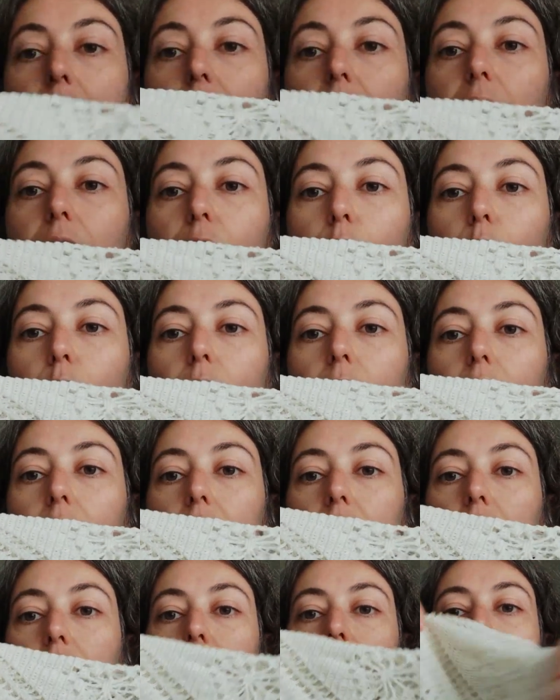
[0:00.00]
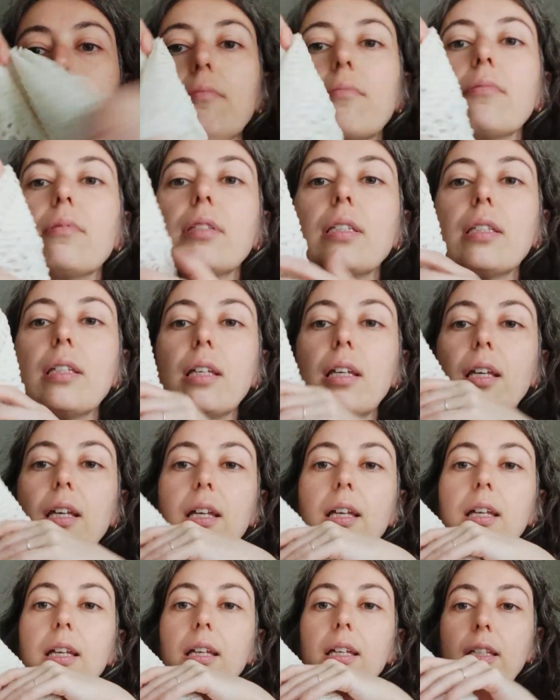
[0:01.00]
So nice,
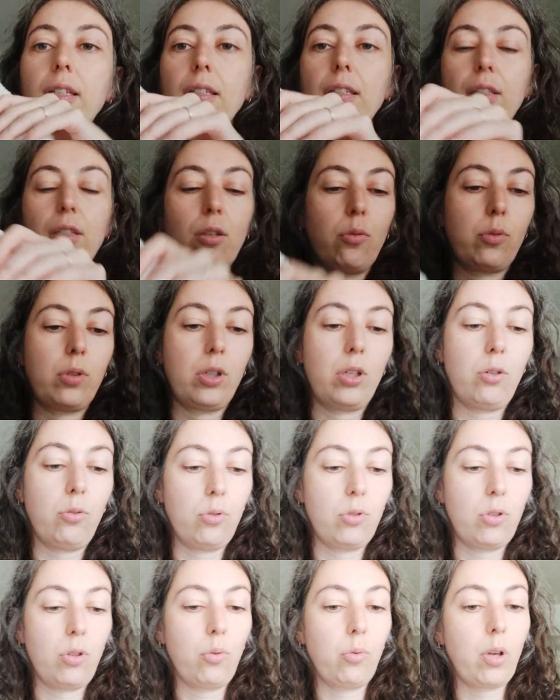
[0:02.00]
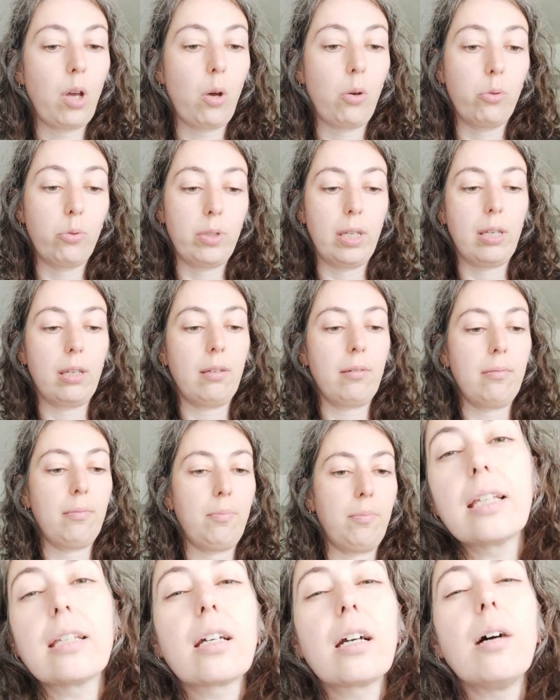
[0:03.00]
so cute, so cozy,
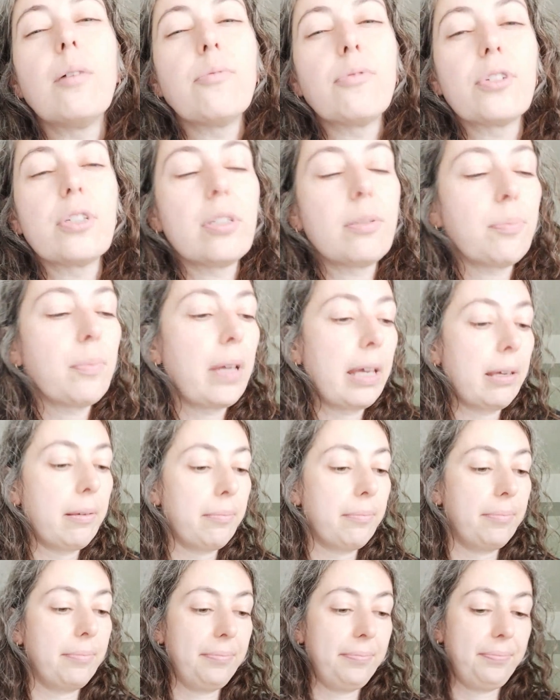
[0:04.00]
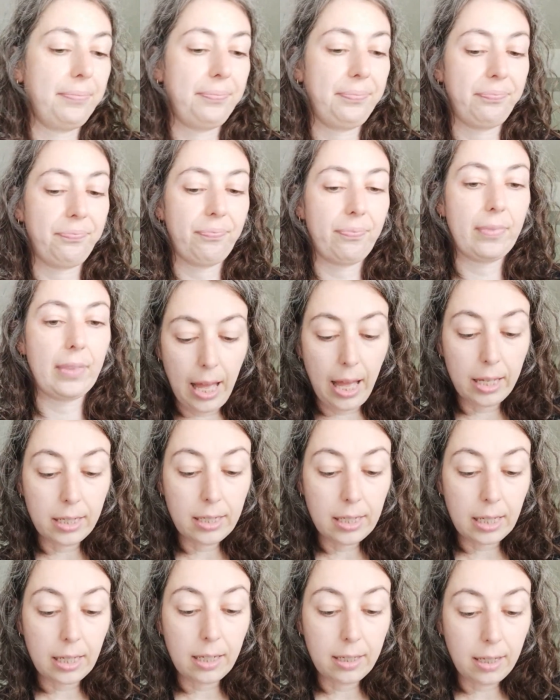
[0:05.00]
it comforts me.
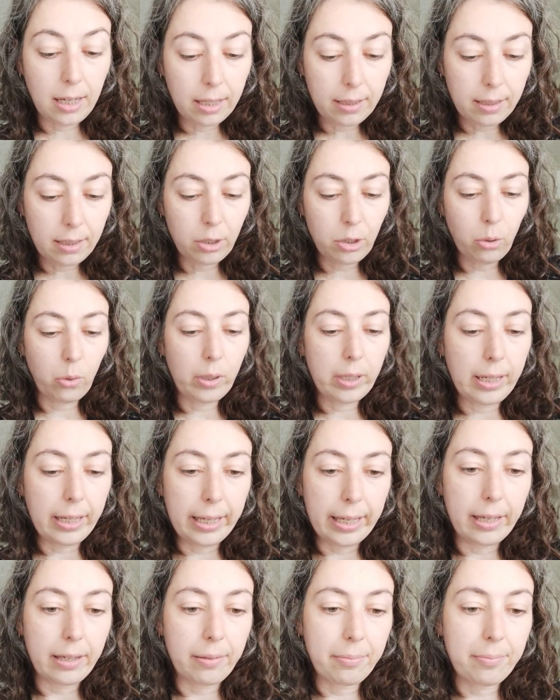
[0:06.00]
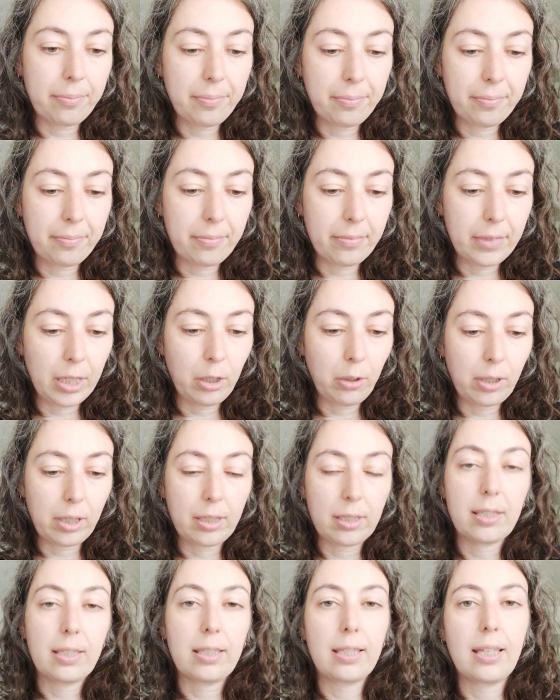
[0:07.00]
And another doily you
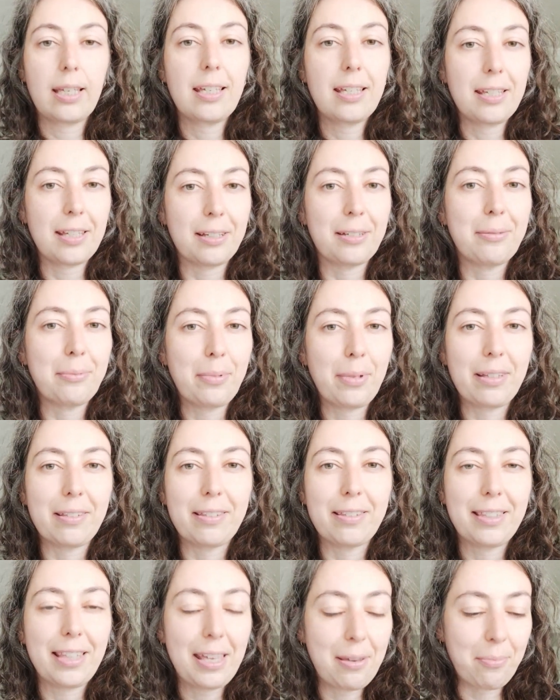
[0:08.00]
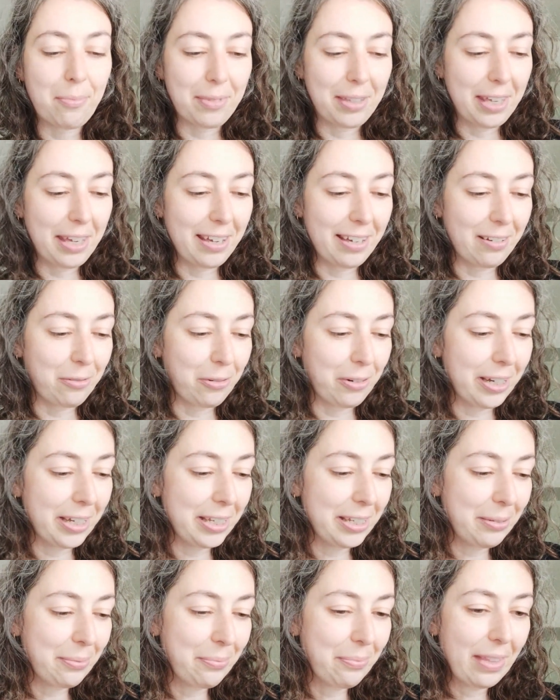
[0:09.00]
can see a, a theme here,
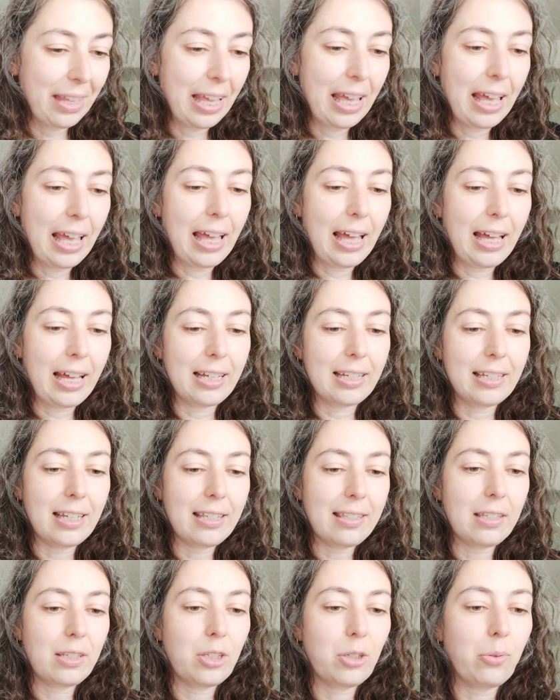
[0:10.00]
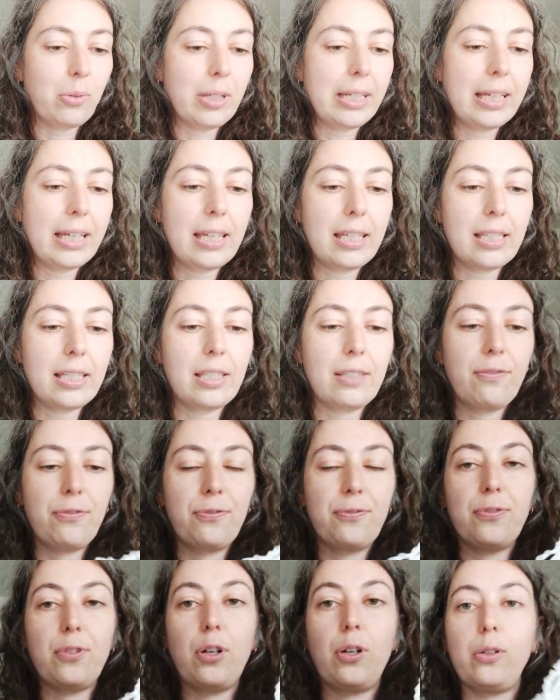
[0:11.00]
right? Another doily is
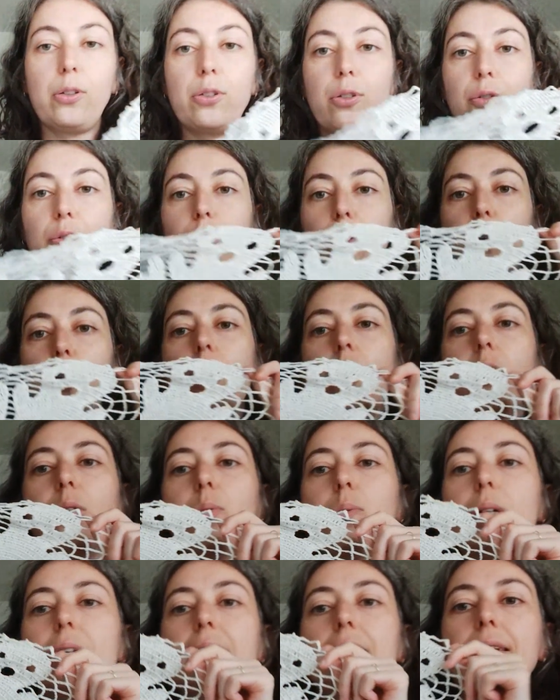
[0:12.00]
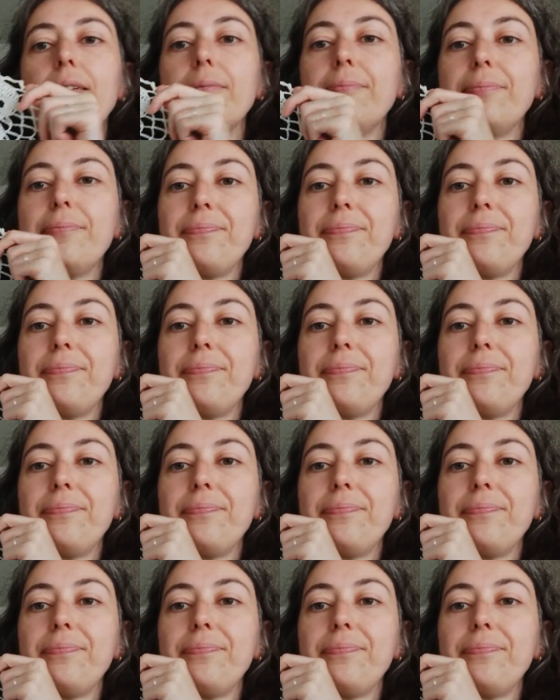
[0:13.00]
also for Halloween.